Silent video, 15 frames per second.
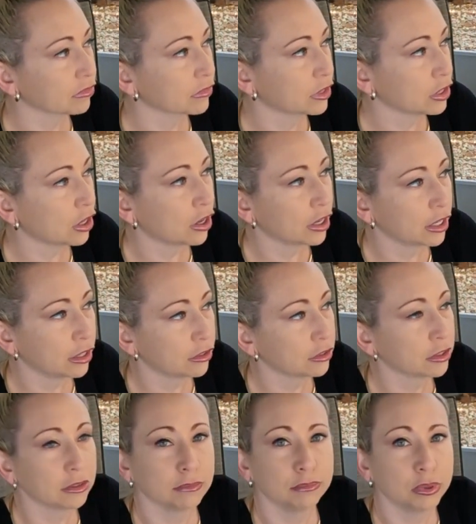Sorry,
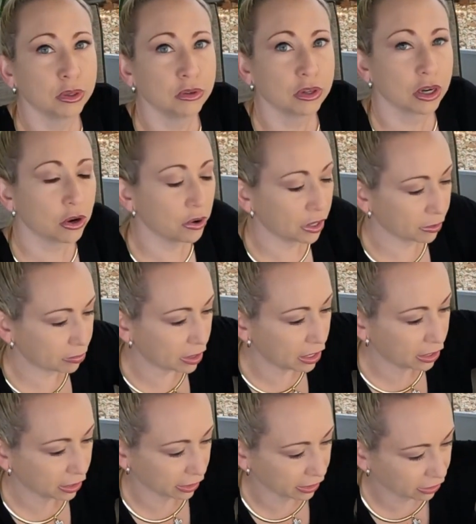there's a boat going
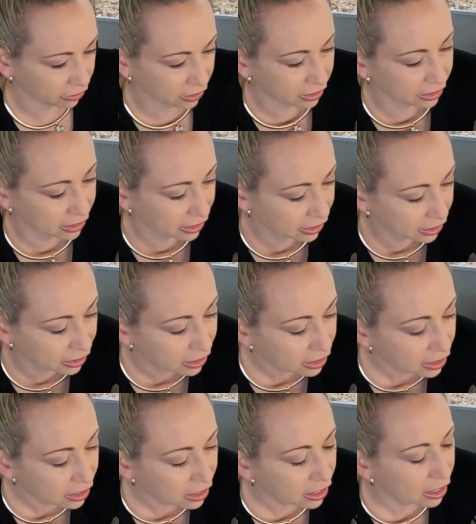by on the lake.
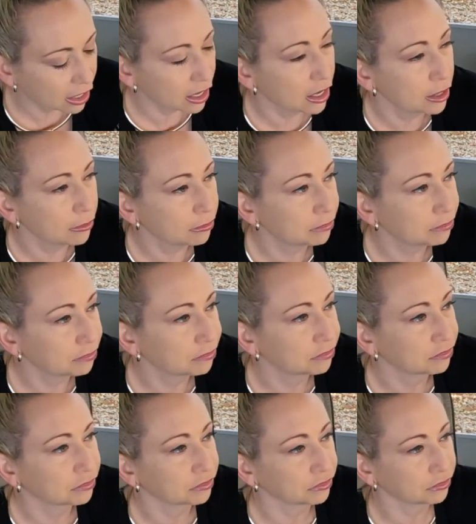
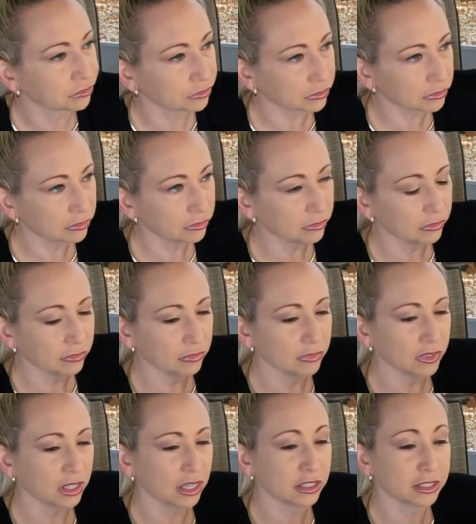
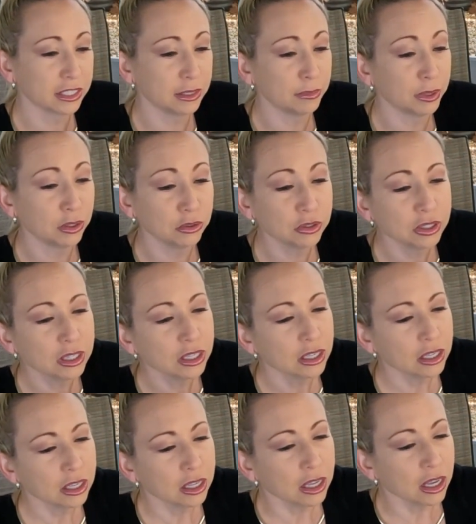A ski boat.
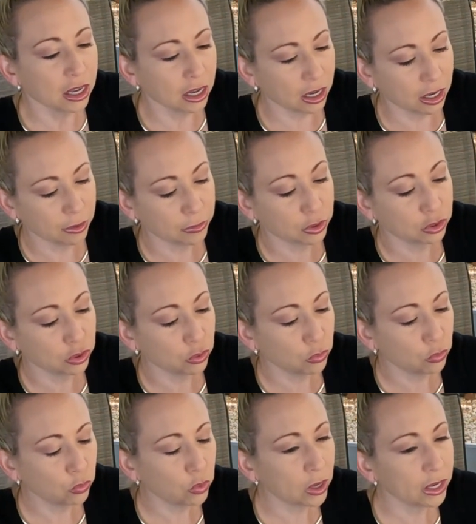So
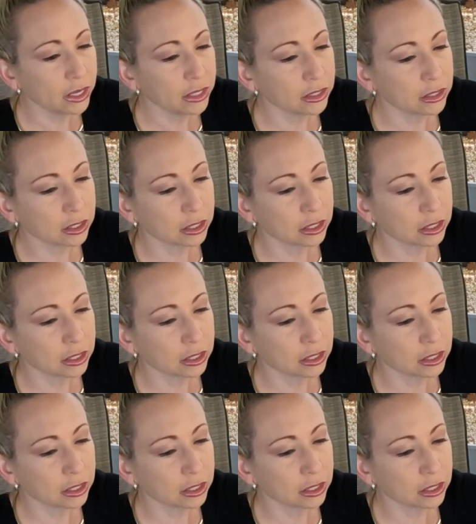what?